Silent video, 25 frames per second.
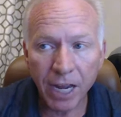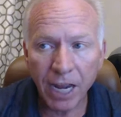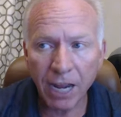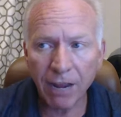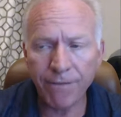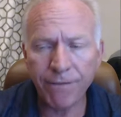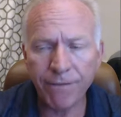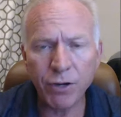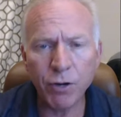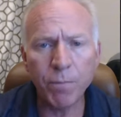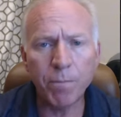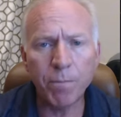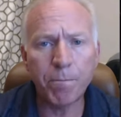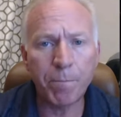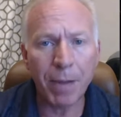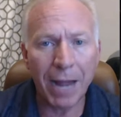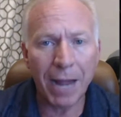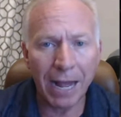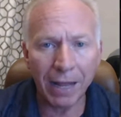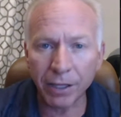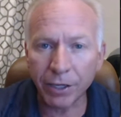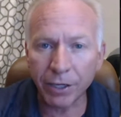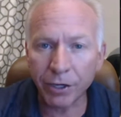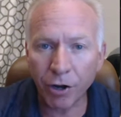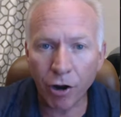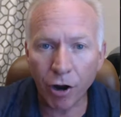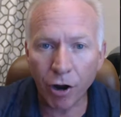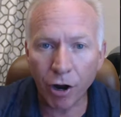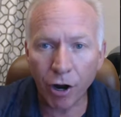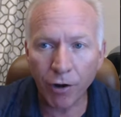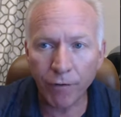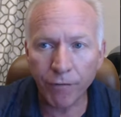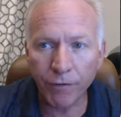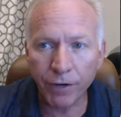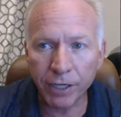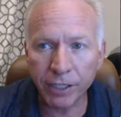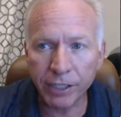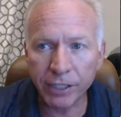if you ballot
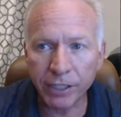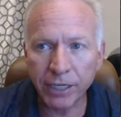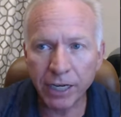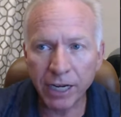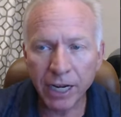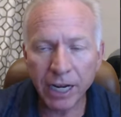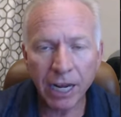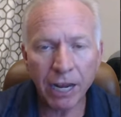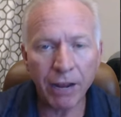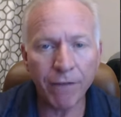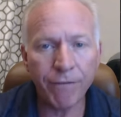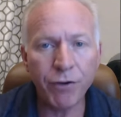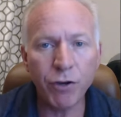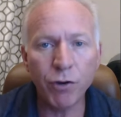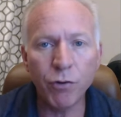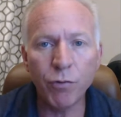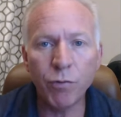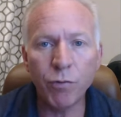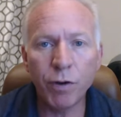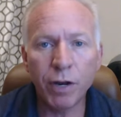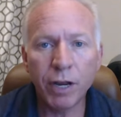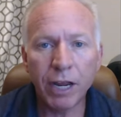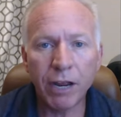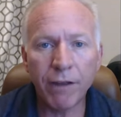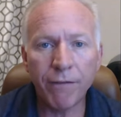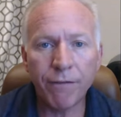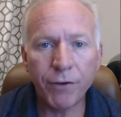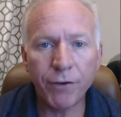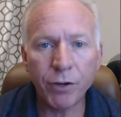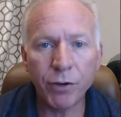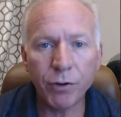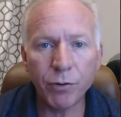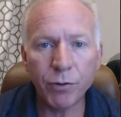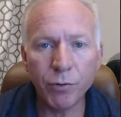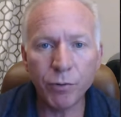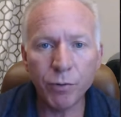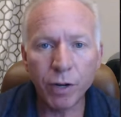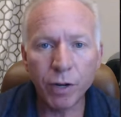harvest, if you if
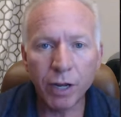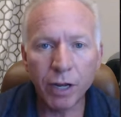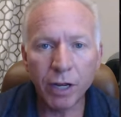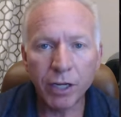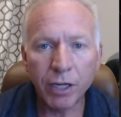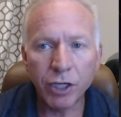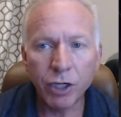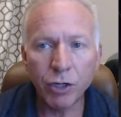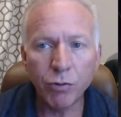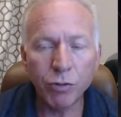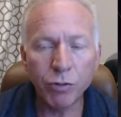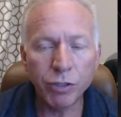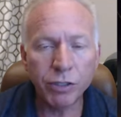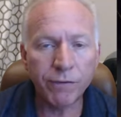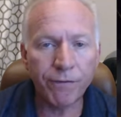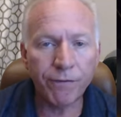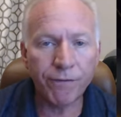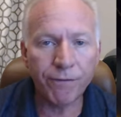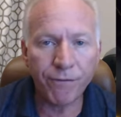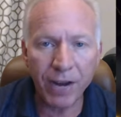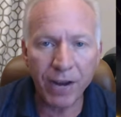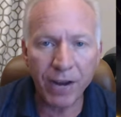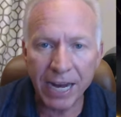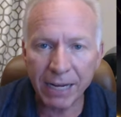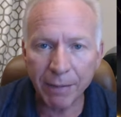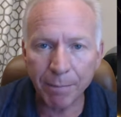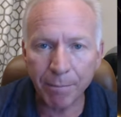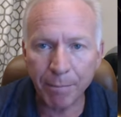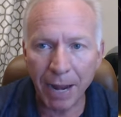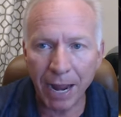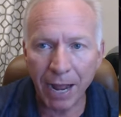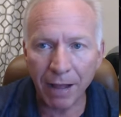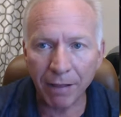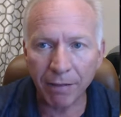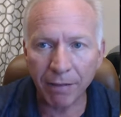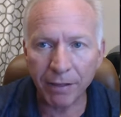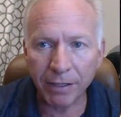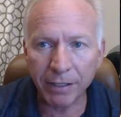you use fake
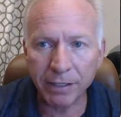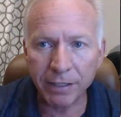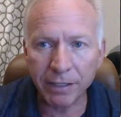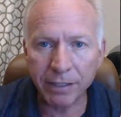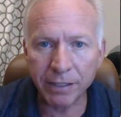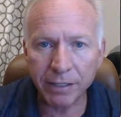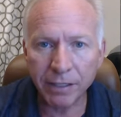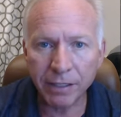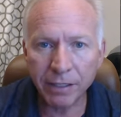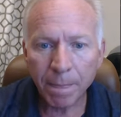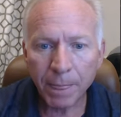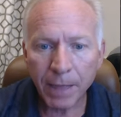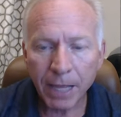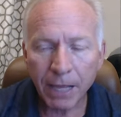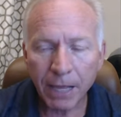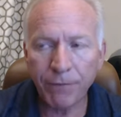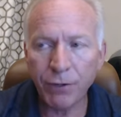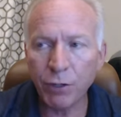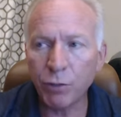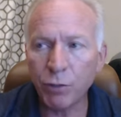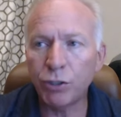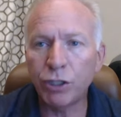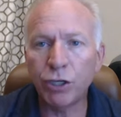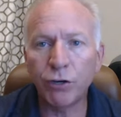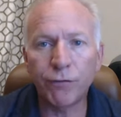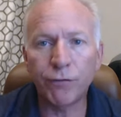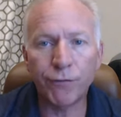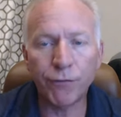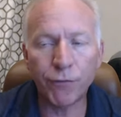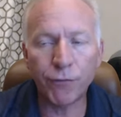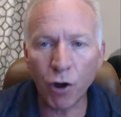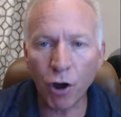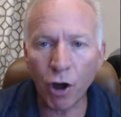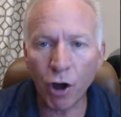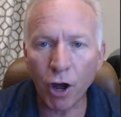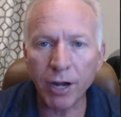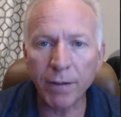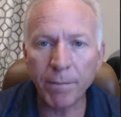ballots, if you
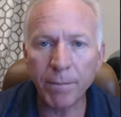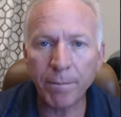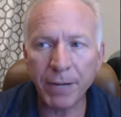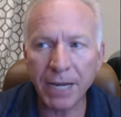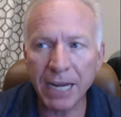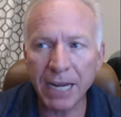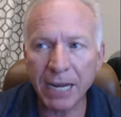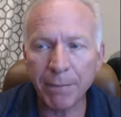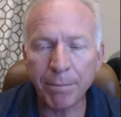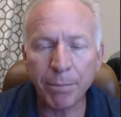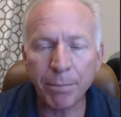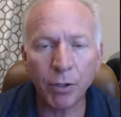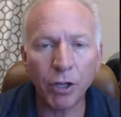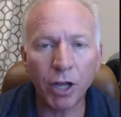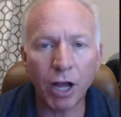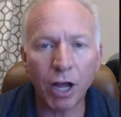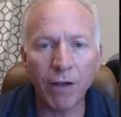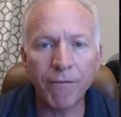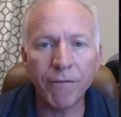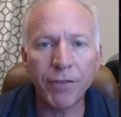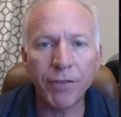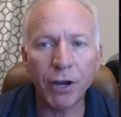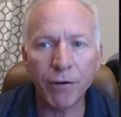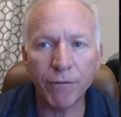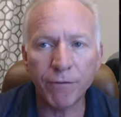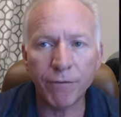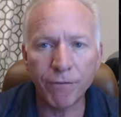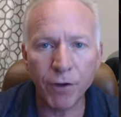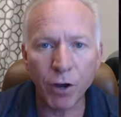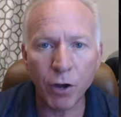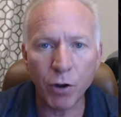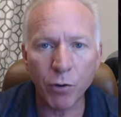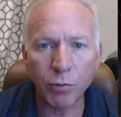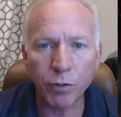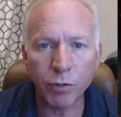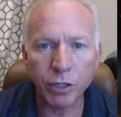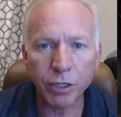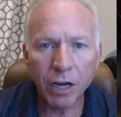defraud people of their
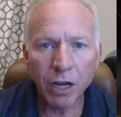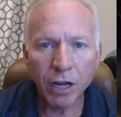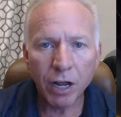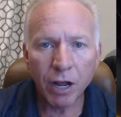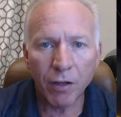vote,